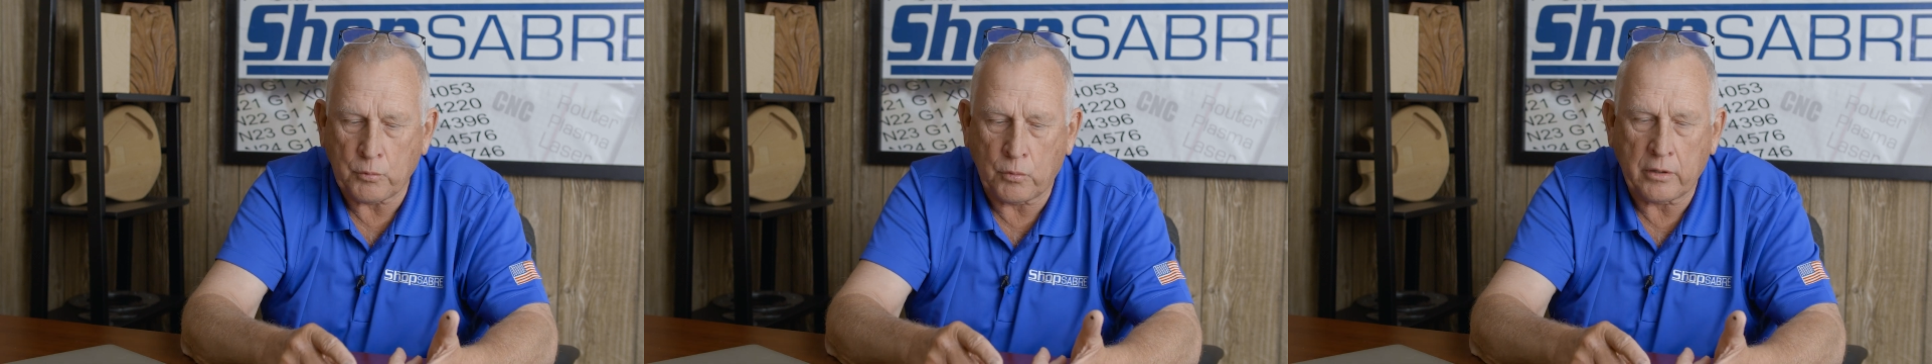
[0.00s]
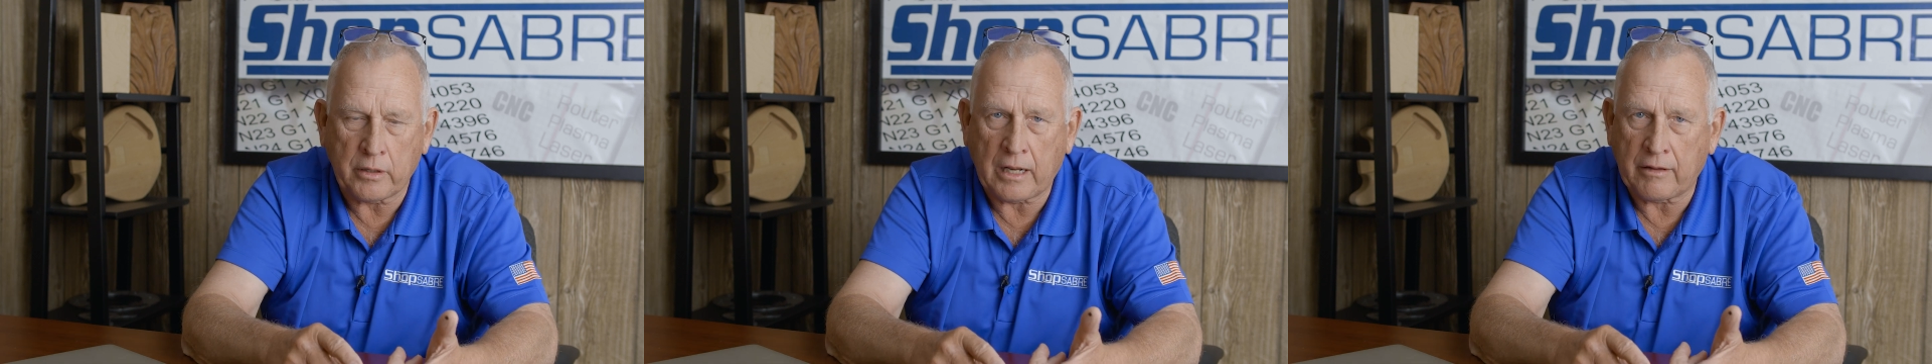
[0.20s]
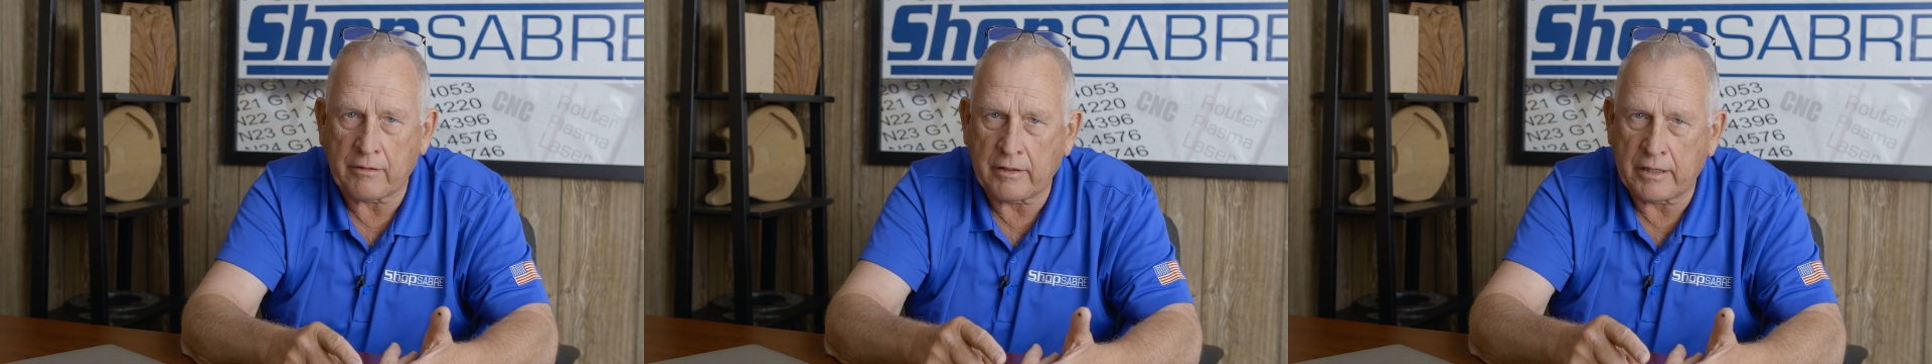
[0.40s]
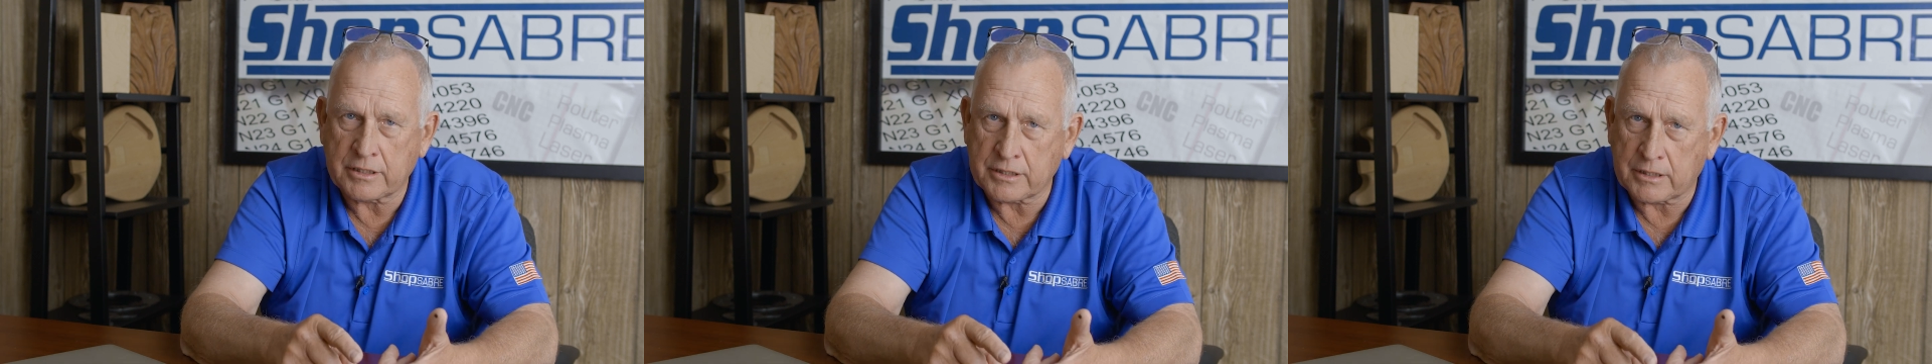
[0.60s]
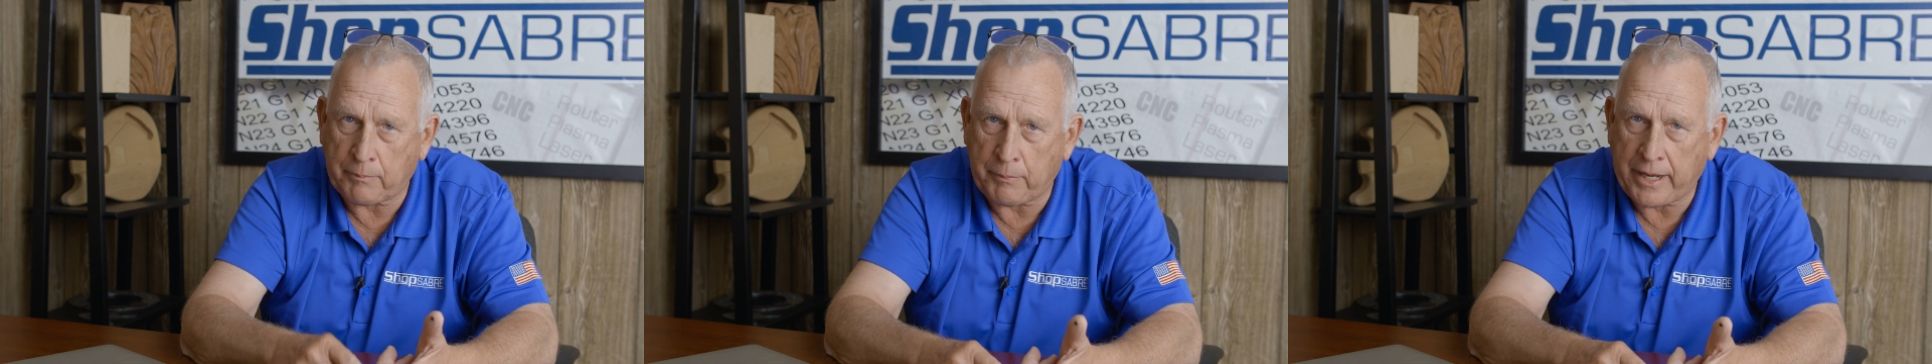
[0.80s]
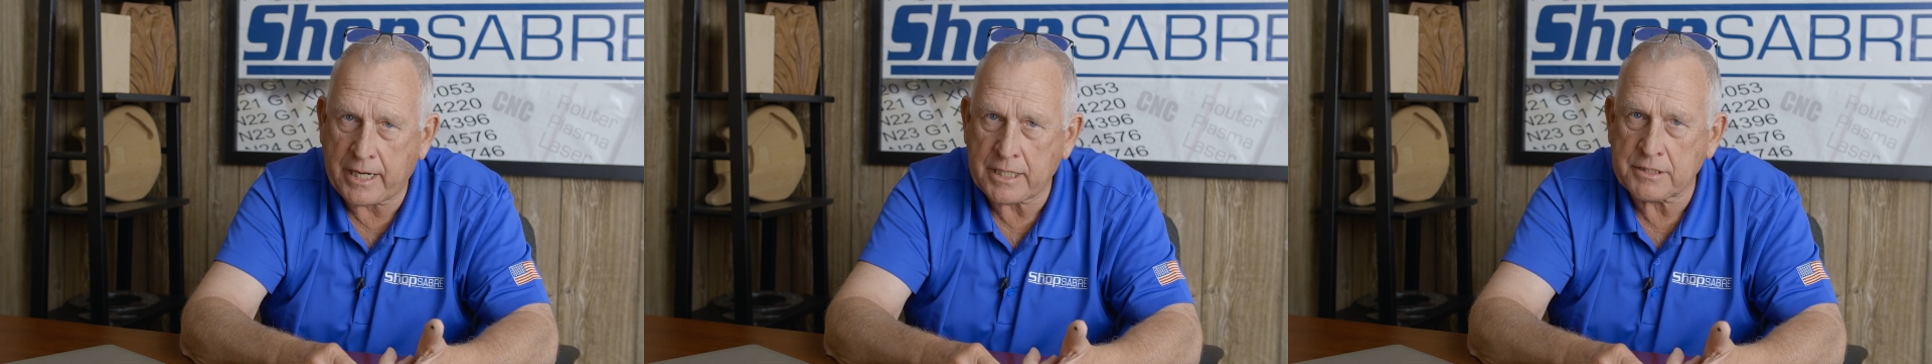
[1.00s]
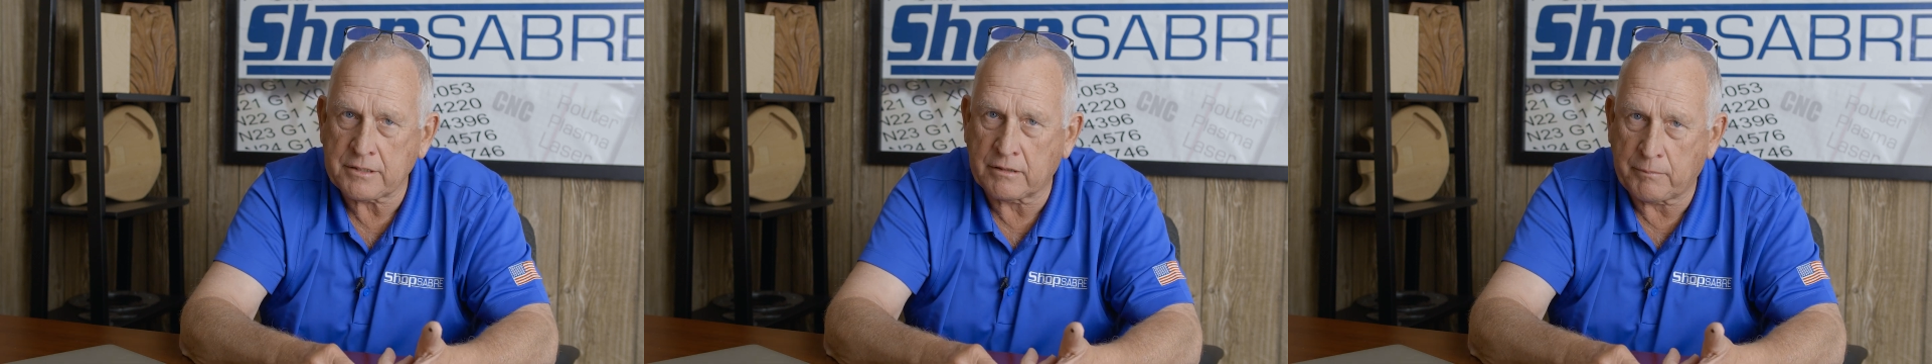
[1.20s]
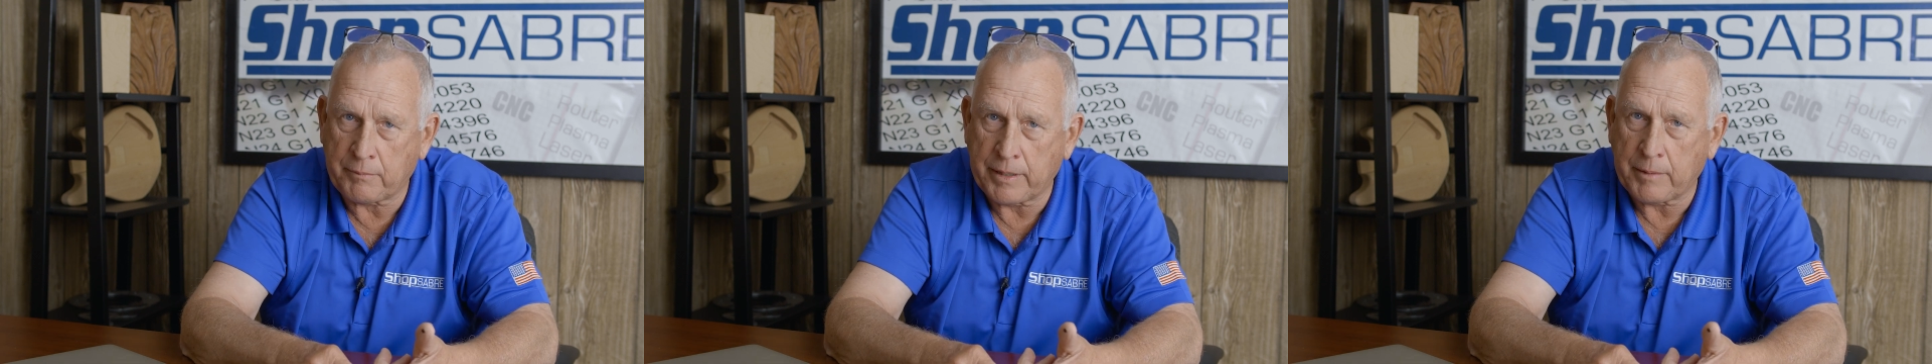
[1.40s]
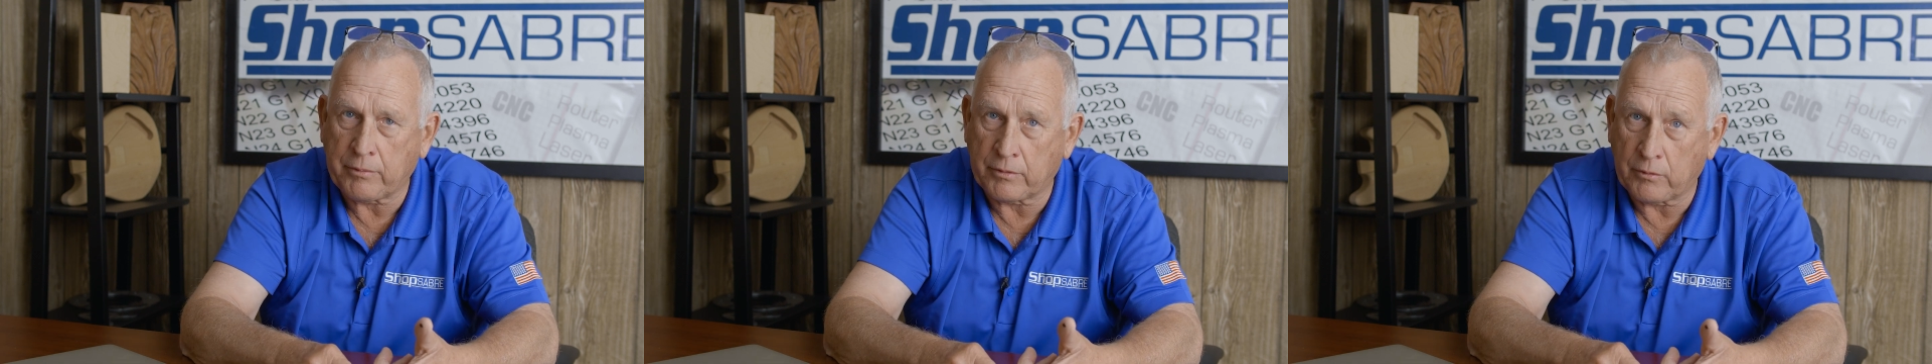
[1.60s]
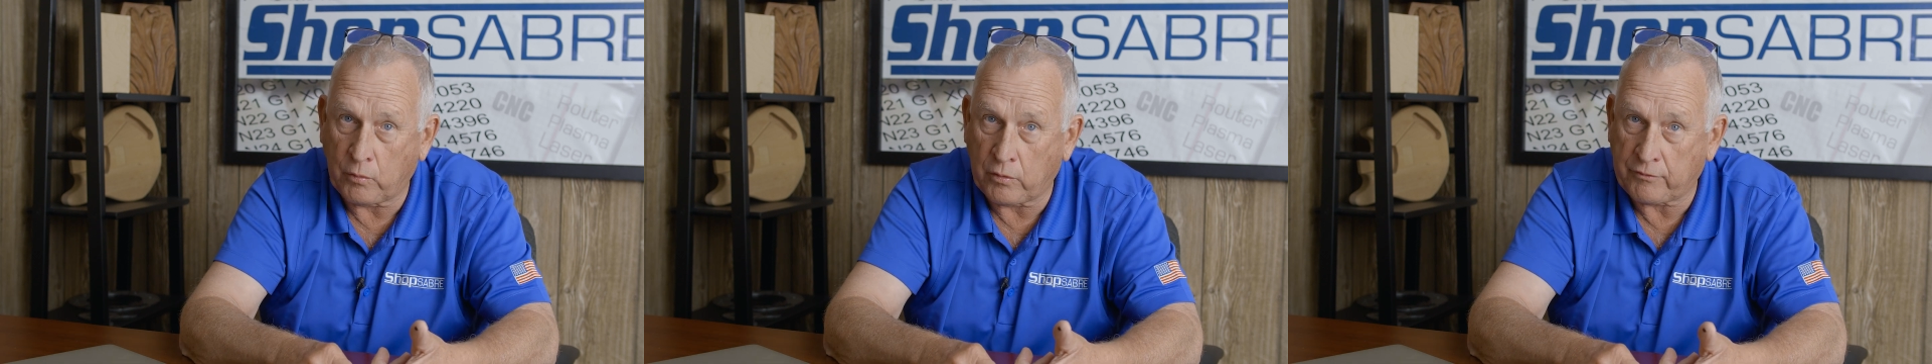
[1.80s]
One, it's the passion of the
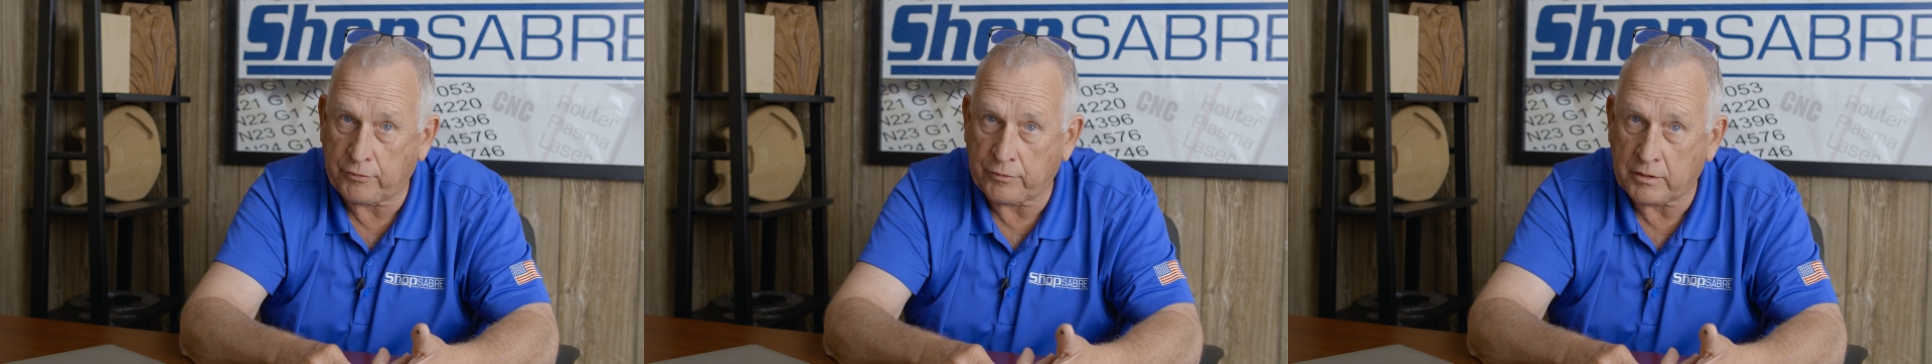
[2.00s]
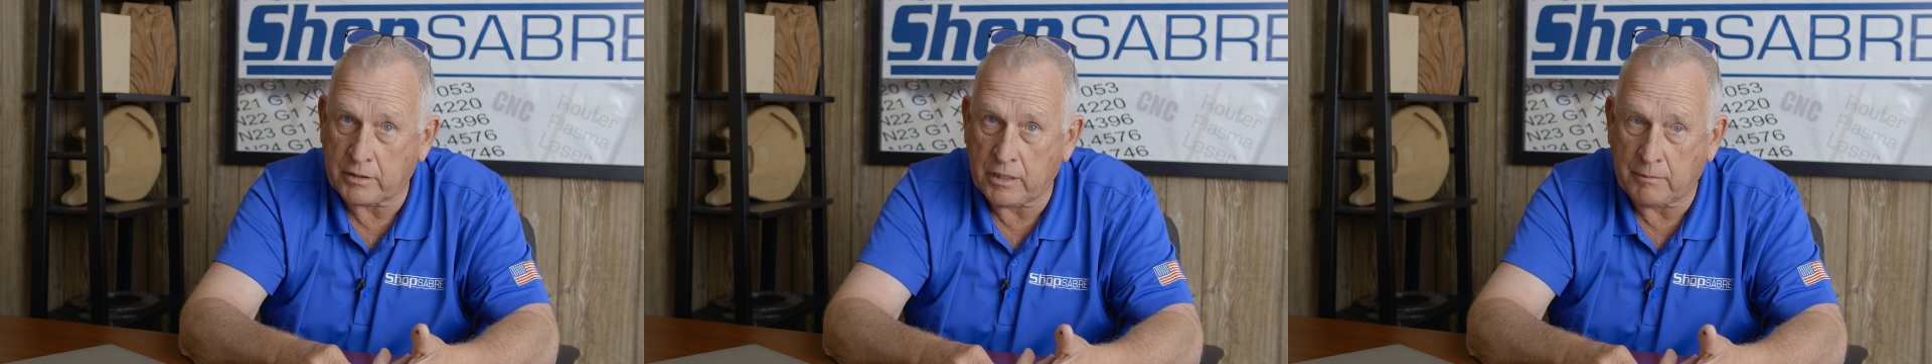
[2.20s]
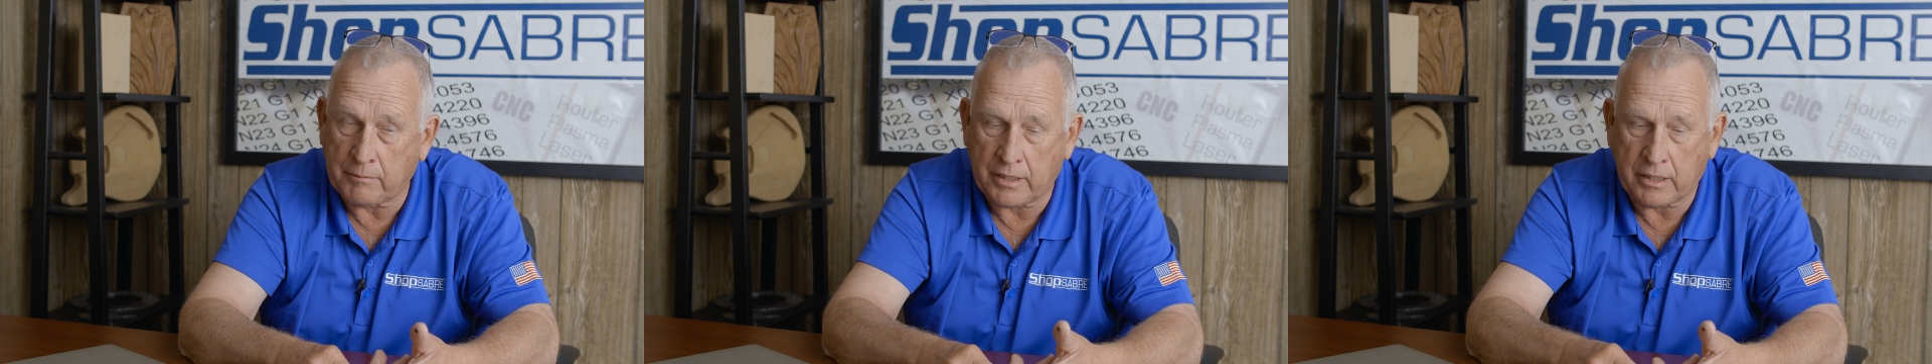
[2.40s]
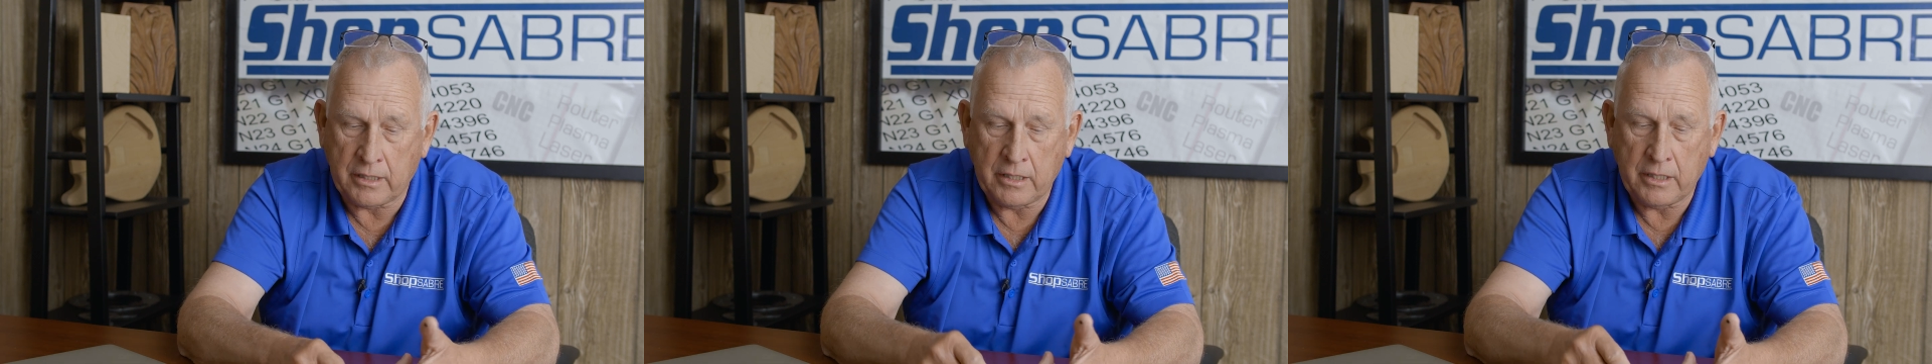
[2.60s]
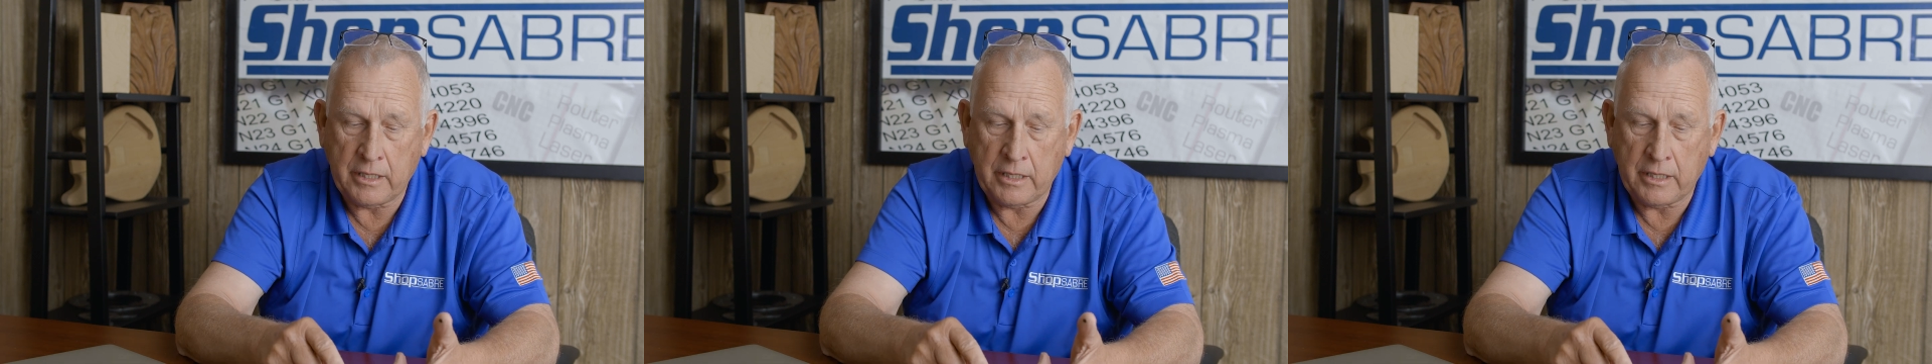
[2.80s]
people that work for the company.